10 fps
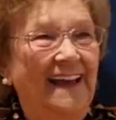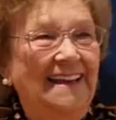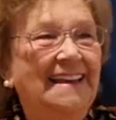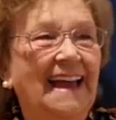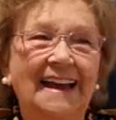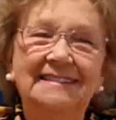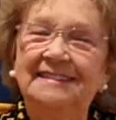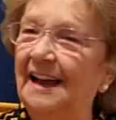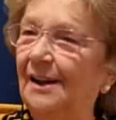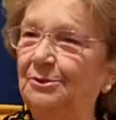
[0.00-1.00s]
Yes,
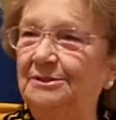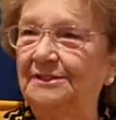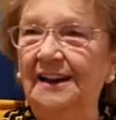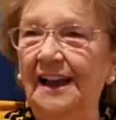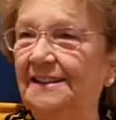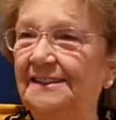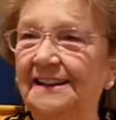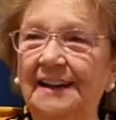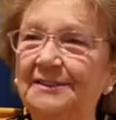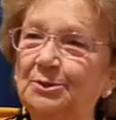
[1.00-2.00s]
I was glad to
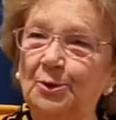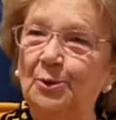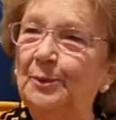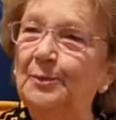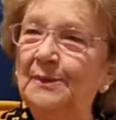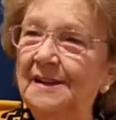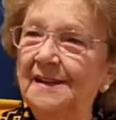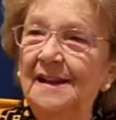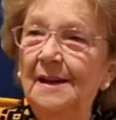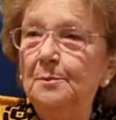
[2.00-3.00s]
get home.
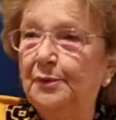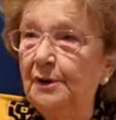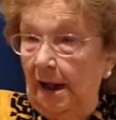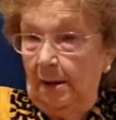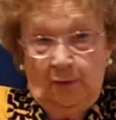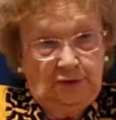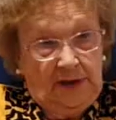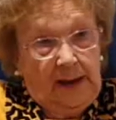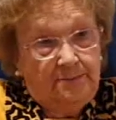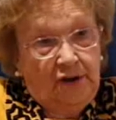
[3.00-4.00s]
But
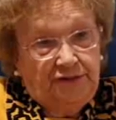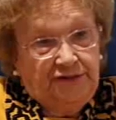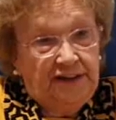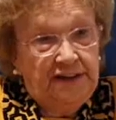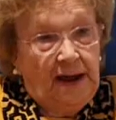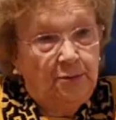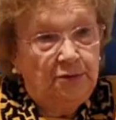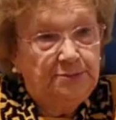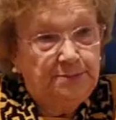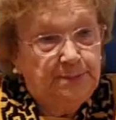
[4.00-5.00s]
I'm not saying I was
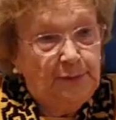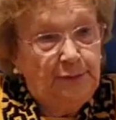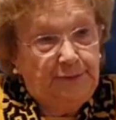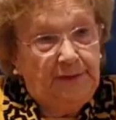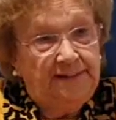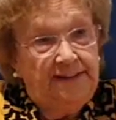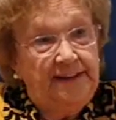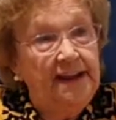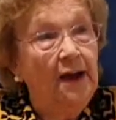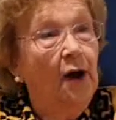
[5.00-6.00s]
perfectly
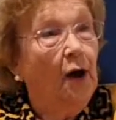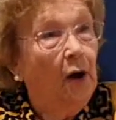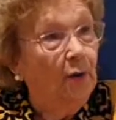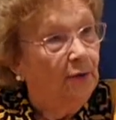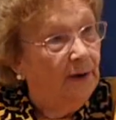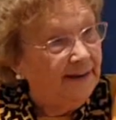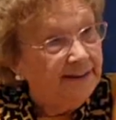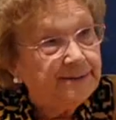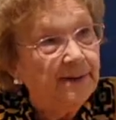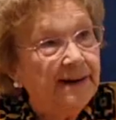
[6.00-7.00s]
all right
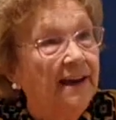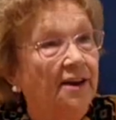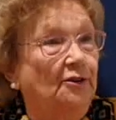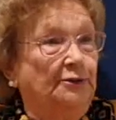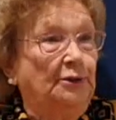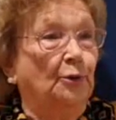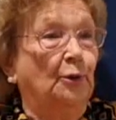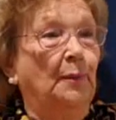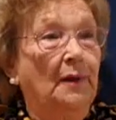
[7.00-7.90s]
when I got home.